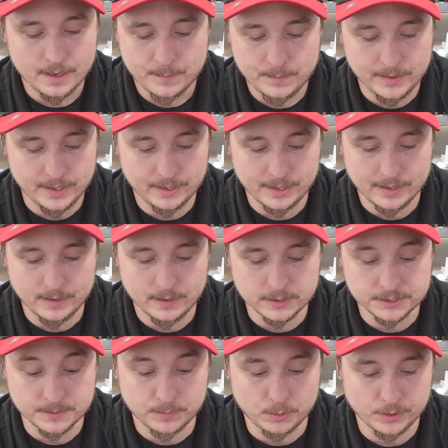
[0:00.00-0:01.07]
being
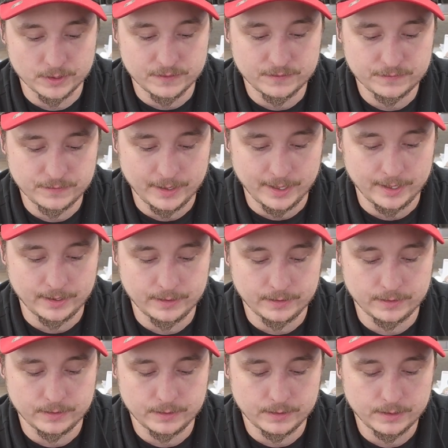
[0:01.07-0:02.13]
supportive
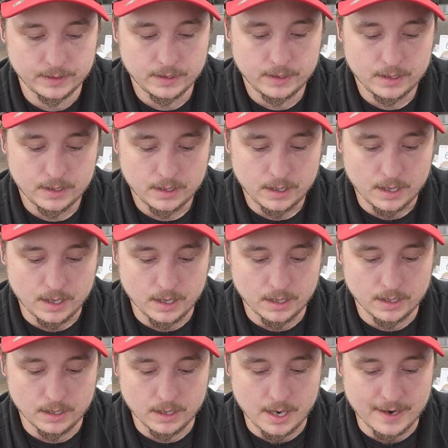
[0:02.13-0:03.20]
and
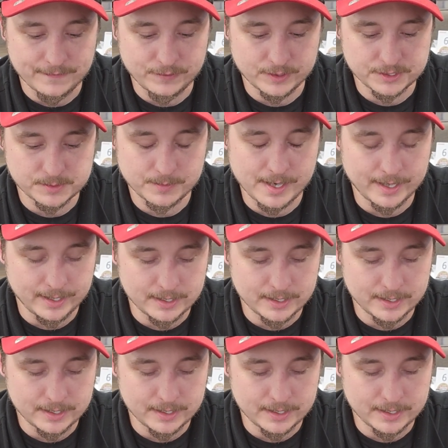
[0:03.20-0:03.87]
offering some kind of